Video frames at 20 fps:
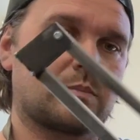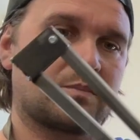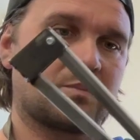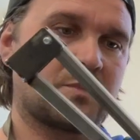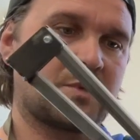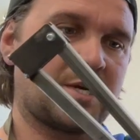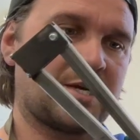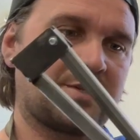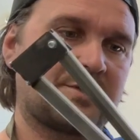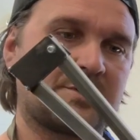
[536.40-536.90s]

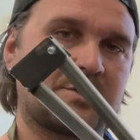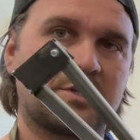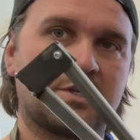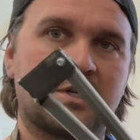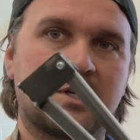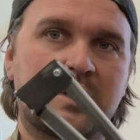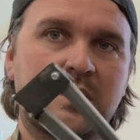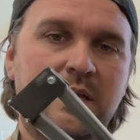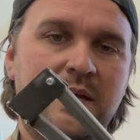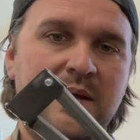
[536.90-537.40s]
That's
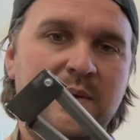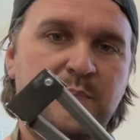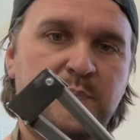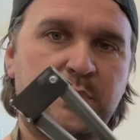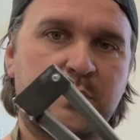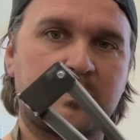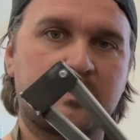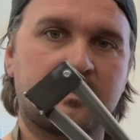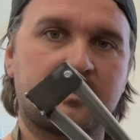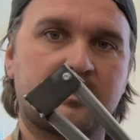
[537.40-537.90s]
gonna clamp the
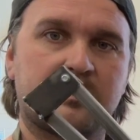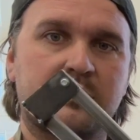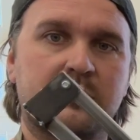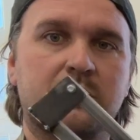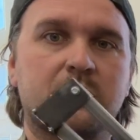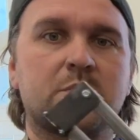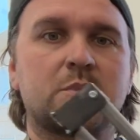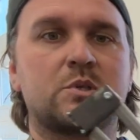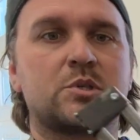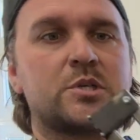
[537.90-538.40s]

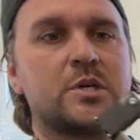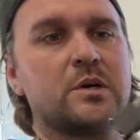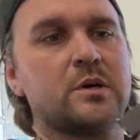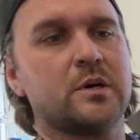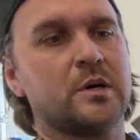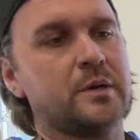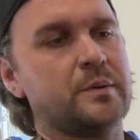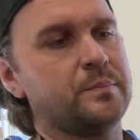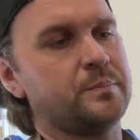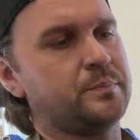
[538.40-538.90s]
chair
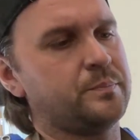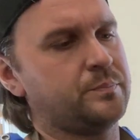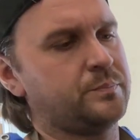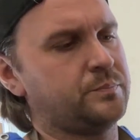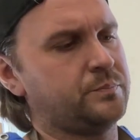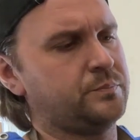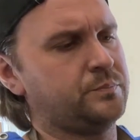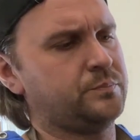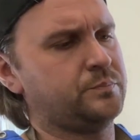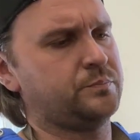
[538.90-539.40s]
on.
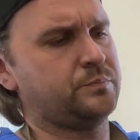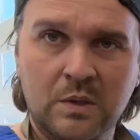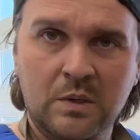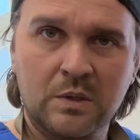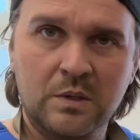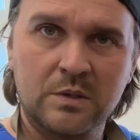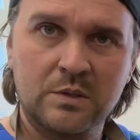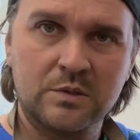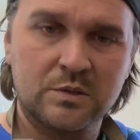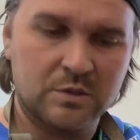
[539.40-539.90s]

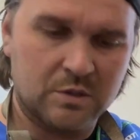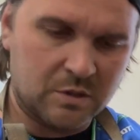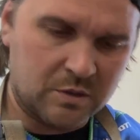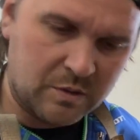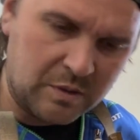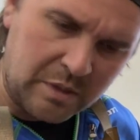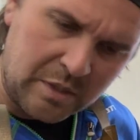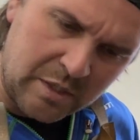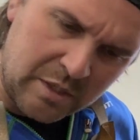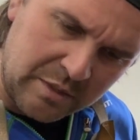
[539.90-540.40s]
So
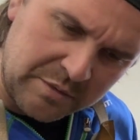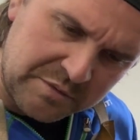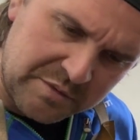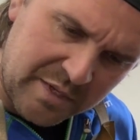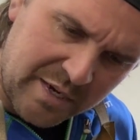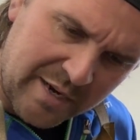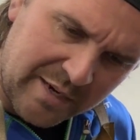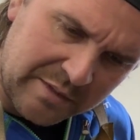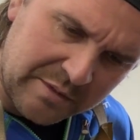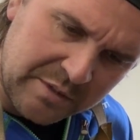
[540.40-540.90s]
I'll
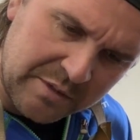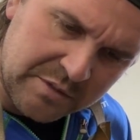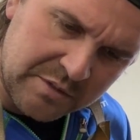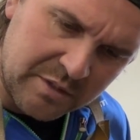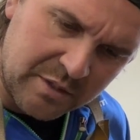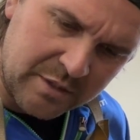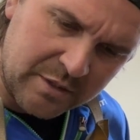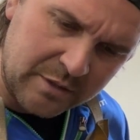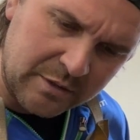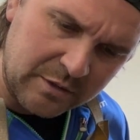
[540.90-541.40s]
tack this
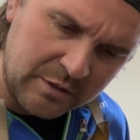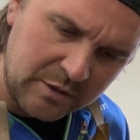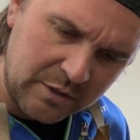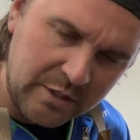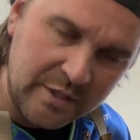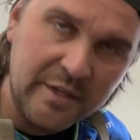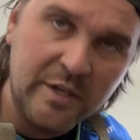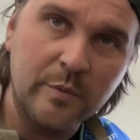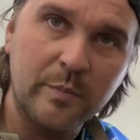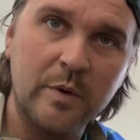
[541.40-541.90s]
on a
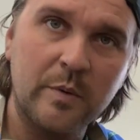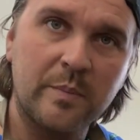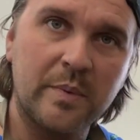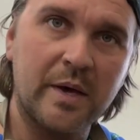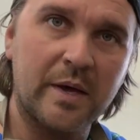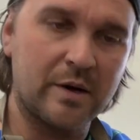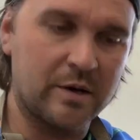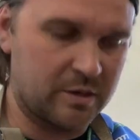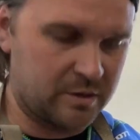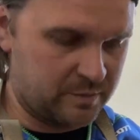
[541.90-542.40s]
little bit
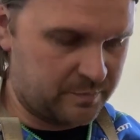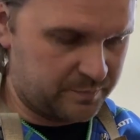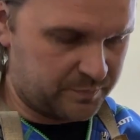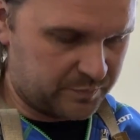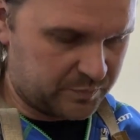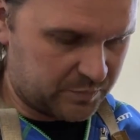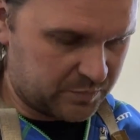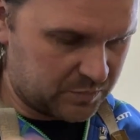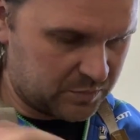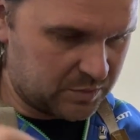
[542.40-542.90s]
better,
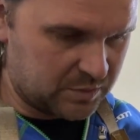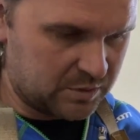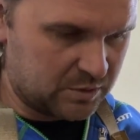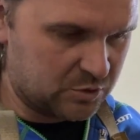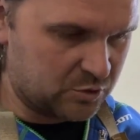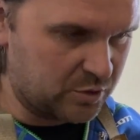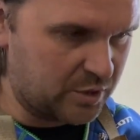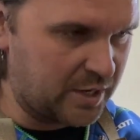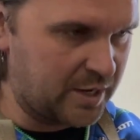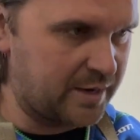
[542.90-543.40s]

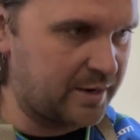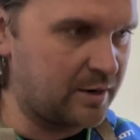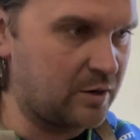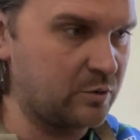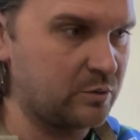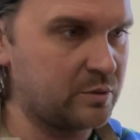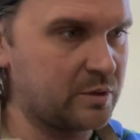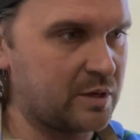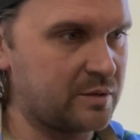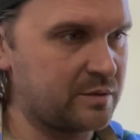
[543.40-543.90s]
try it out, and